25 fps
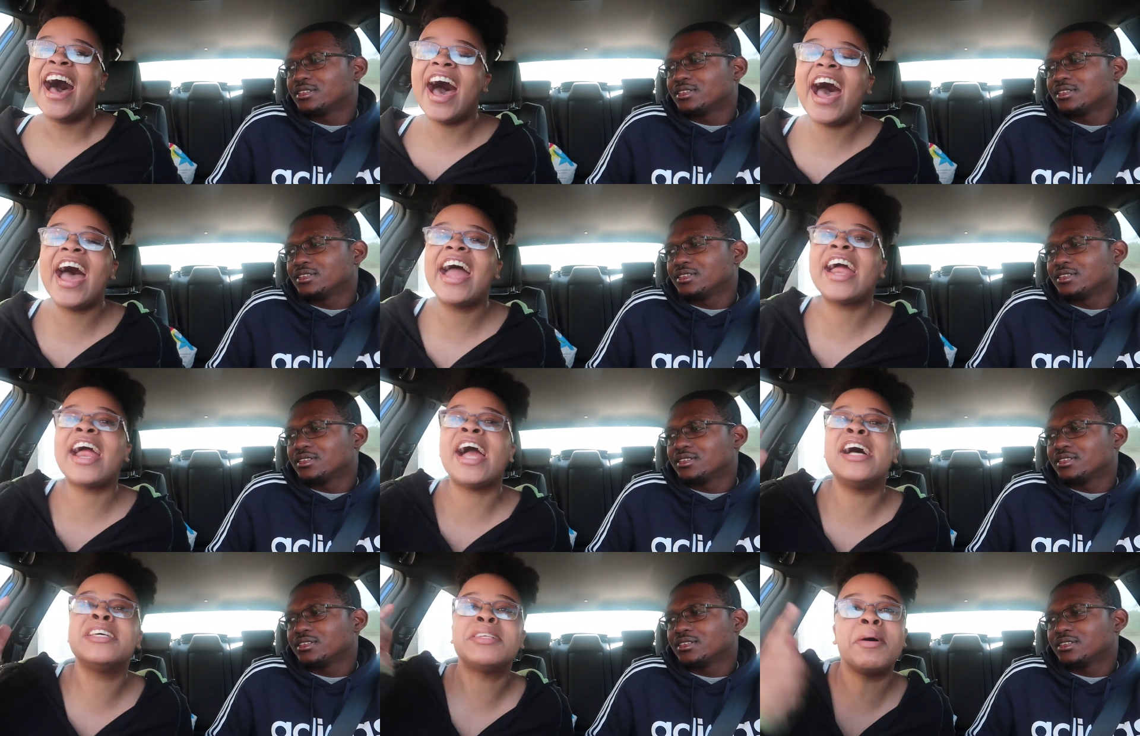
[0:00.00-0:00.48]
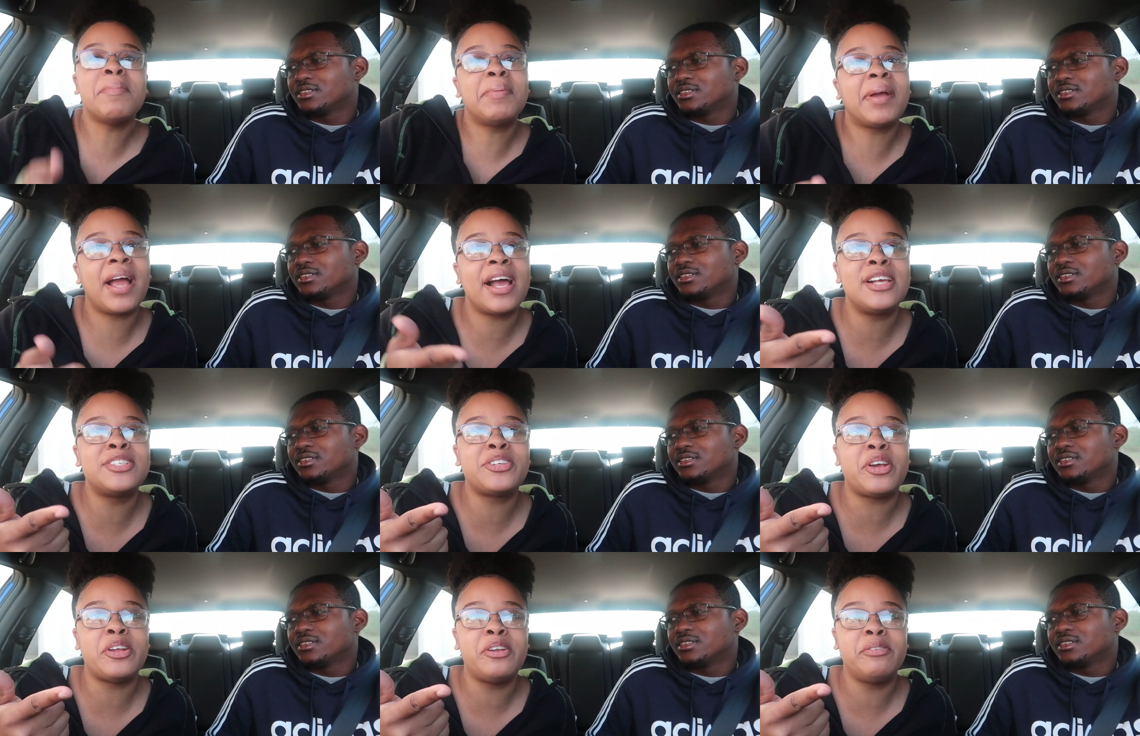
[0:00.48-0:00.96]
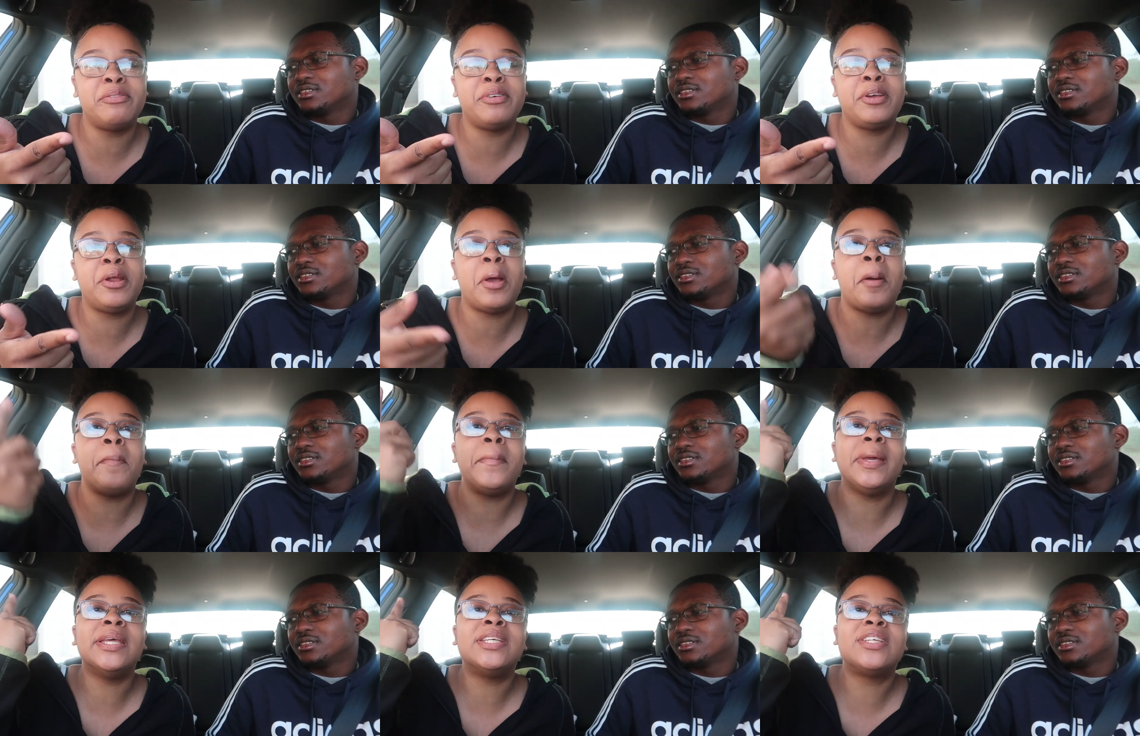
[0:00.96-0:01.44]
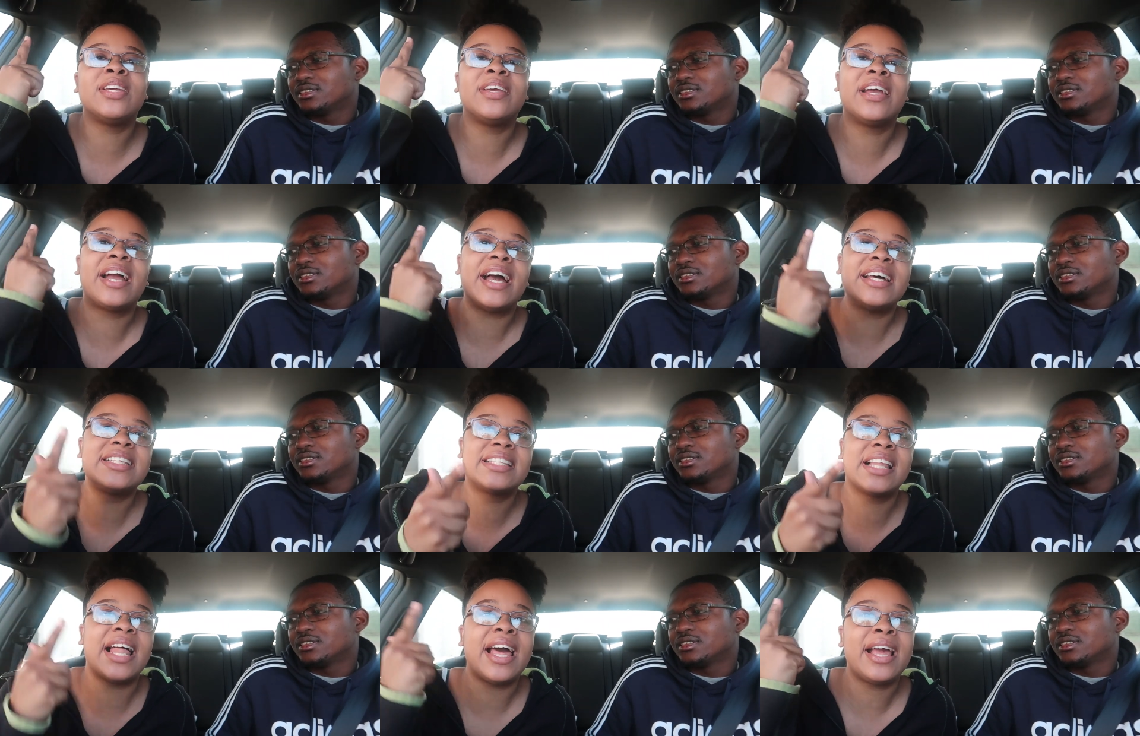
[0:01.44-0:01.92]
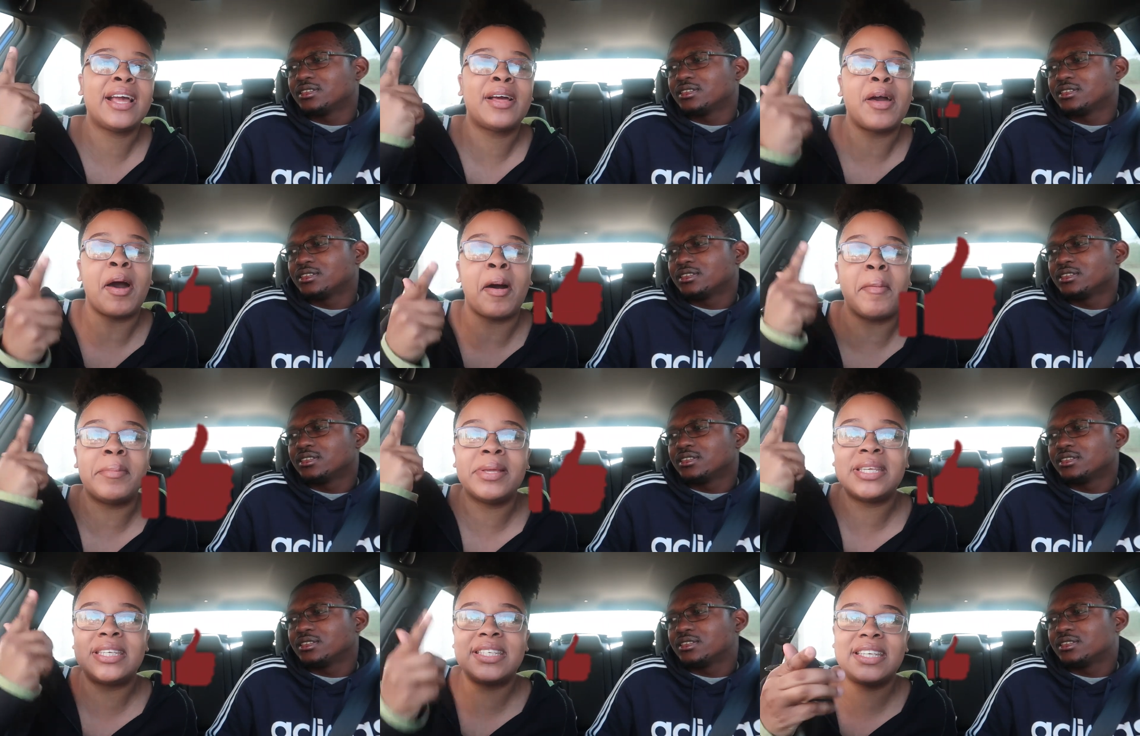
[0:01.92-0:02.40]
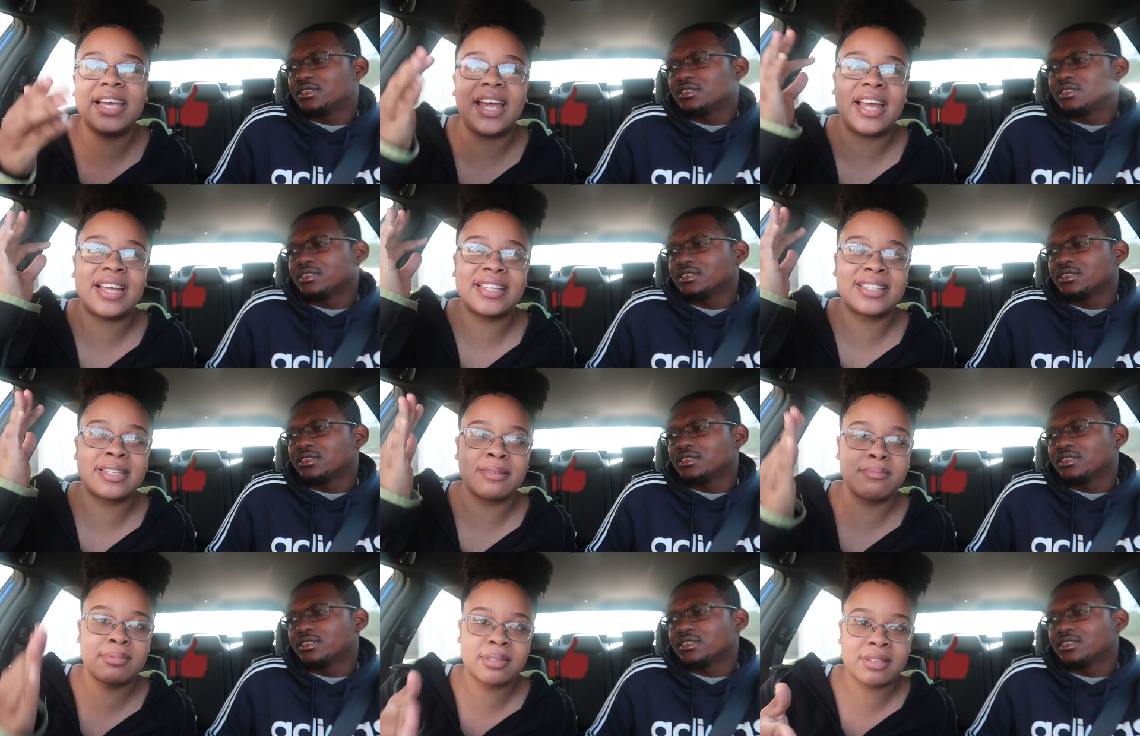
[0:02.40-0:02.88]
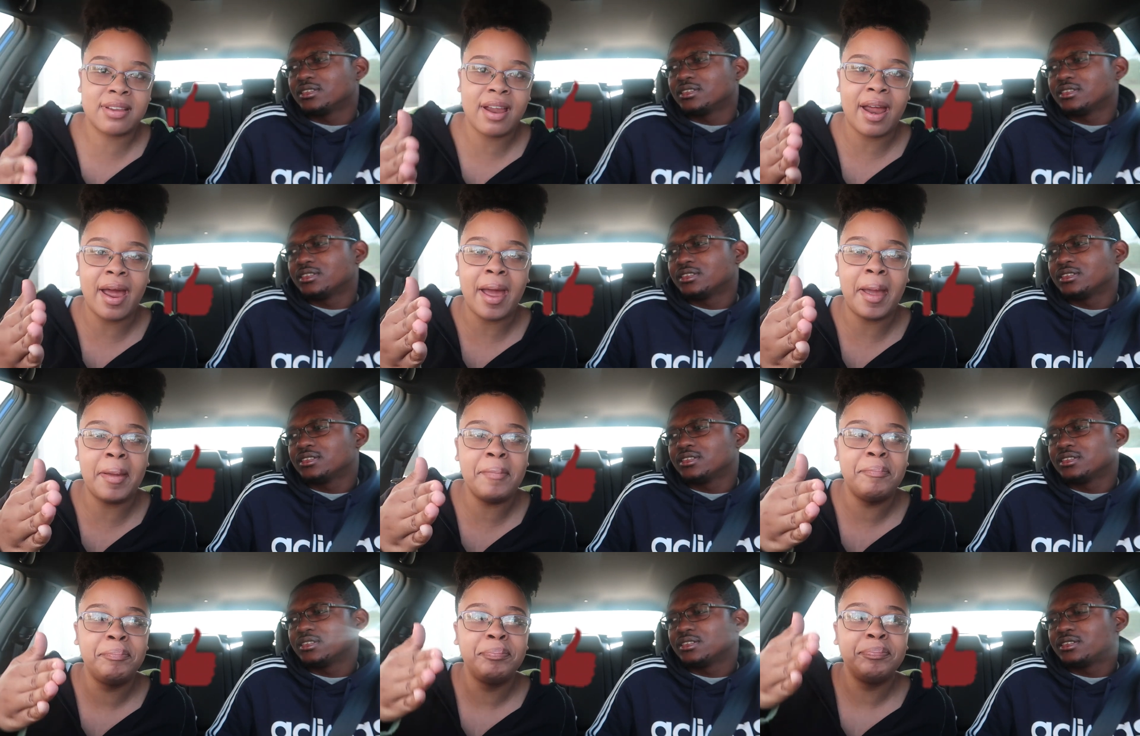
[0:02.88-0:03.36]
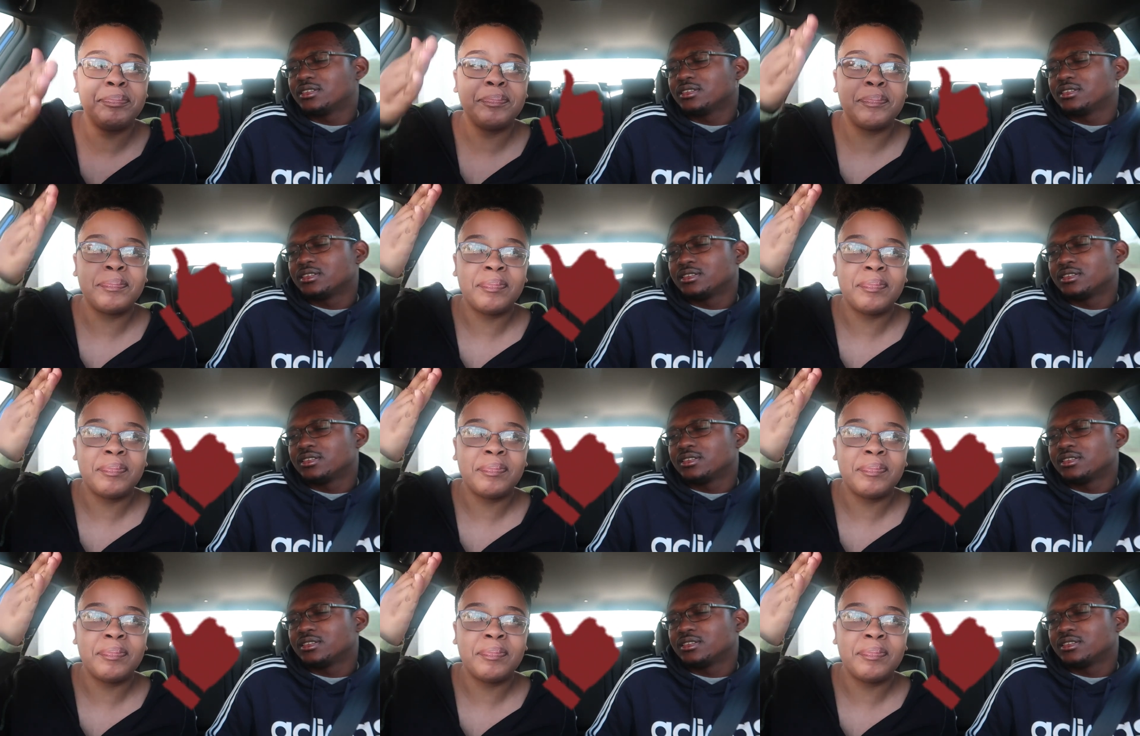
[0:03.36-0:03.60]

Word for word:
Speaker 1: Alright guys, hope you guys enjoyed the video. Make sure you guys like, comment, share, and subscribe.